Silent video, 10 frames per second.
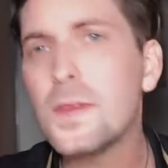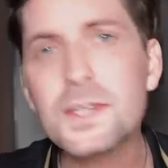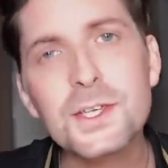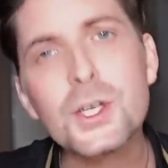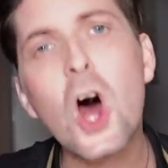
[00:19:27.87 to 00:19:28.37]

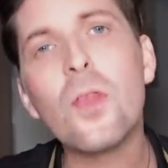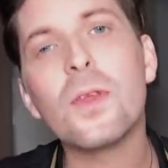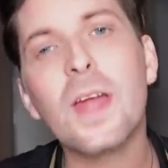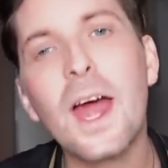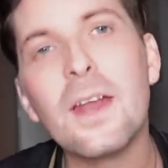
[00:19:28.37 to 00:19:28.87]
This is
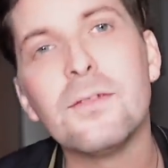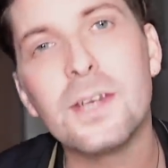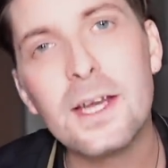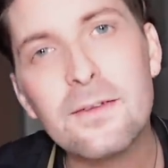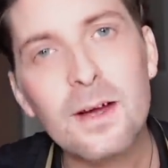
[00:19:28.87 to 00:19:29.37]
not the kind
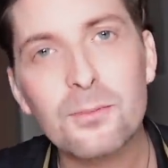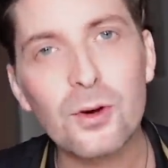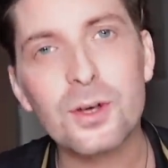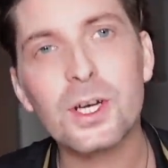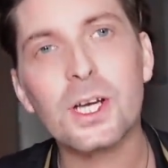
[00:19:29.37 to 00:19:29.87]
of DeFi
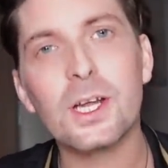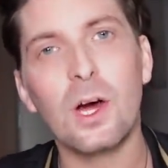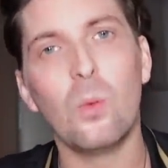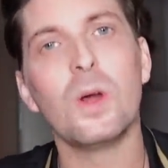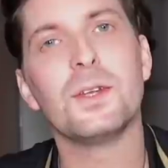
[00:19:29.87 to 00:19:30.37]
project
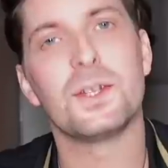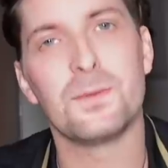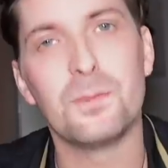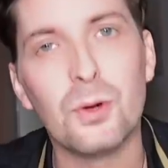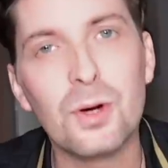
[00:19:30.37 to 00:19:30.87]
I want to
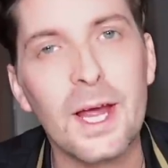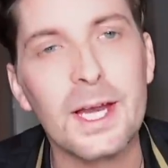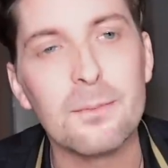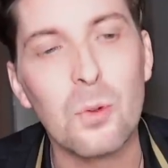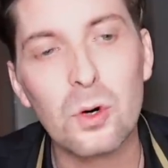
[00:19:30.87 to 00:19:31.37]
support
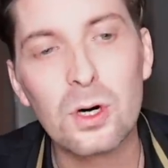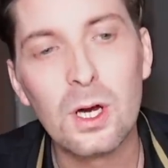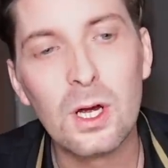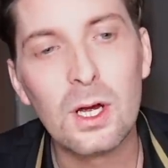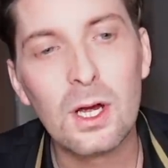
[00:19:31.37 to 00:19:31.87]
anymore.
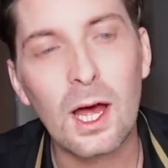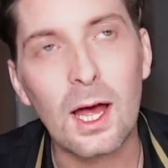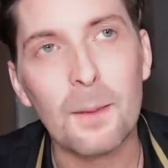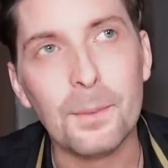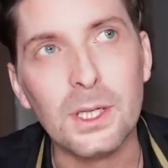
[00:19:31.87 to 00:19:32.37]

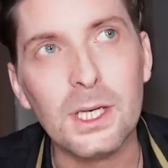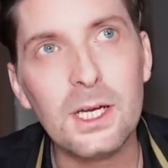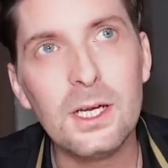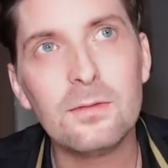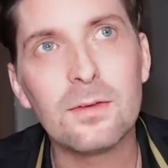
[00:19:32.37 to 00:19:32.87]
I
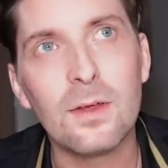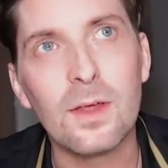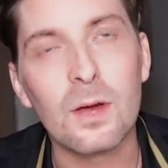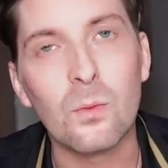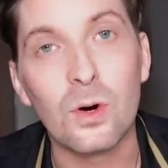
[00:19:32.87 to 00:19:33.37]
believe
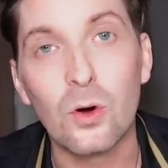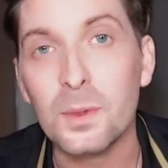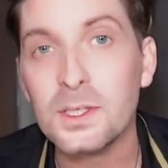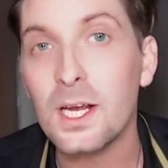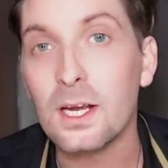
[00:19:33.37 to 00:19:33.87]
that we're all
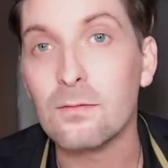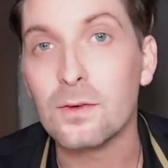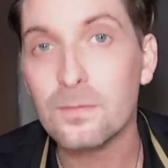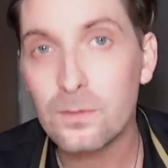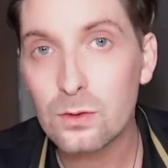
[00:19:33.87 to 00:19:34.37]
being taken
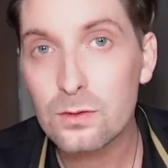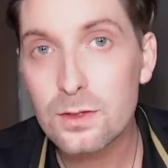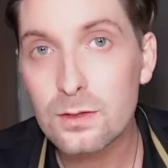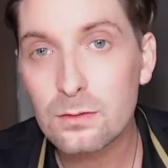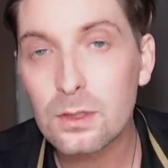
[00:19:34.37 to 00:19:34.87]
for
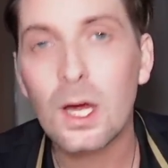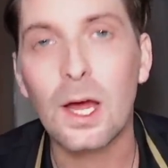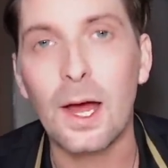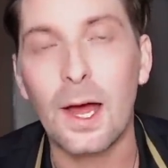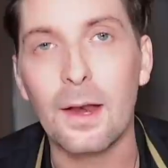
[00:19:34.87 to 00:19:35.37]
fools,
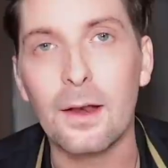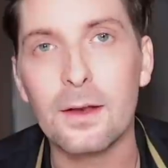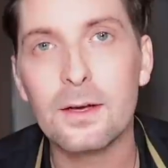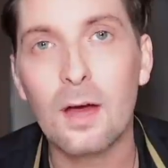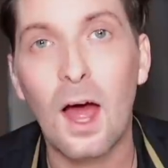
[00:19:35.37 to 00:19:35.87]

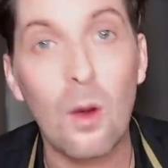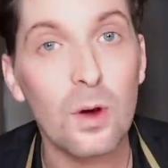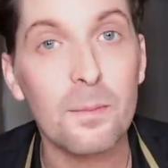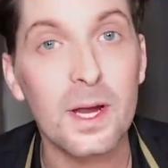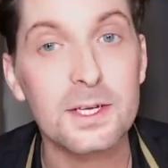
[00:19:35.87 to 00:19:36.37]
and I
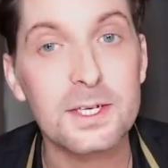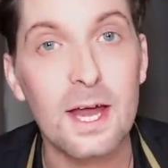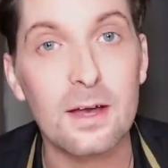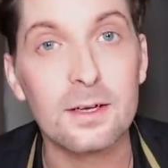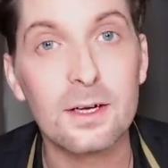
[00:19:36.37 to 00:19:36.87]
want to make a
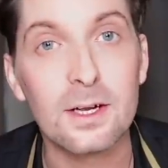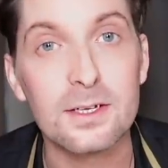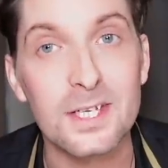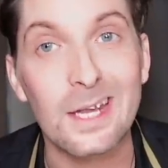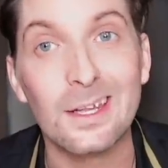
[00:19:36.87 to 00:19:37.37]
stand and
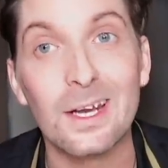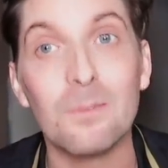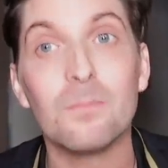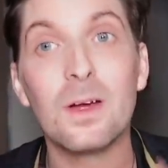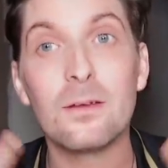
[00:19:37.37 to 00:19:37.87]
say that
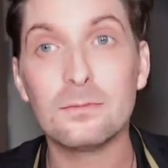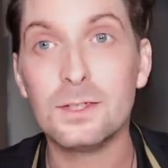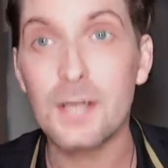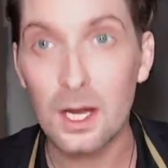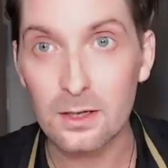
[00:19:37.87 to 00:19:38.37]
I'm
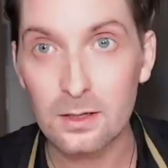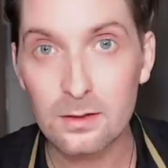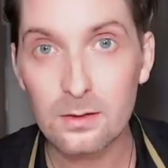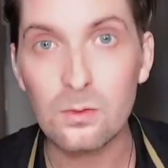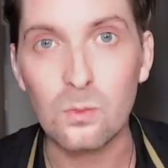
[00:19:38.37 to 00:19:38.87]
done
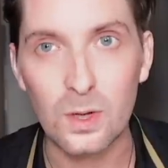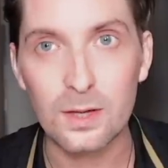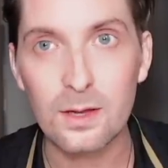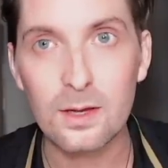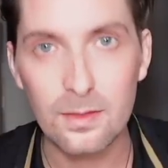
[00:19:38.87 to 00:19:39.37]

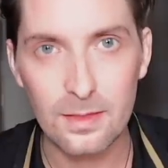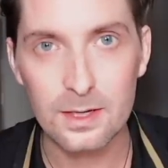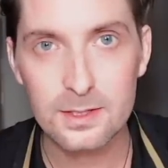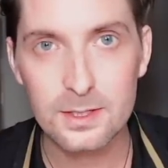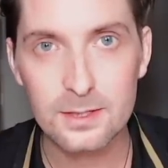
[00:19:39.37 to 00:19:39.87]
with
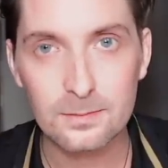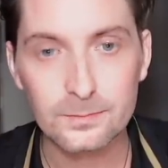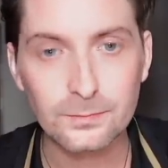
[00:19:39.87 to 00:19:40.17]
this.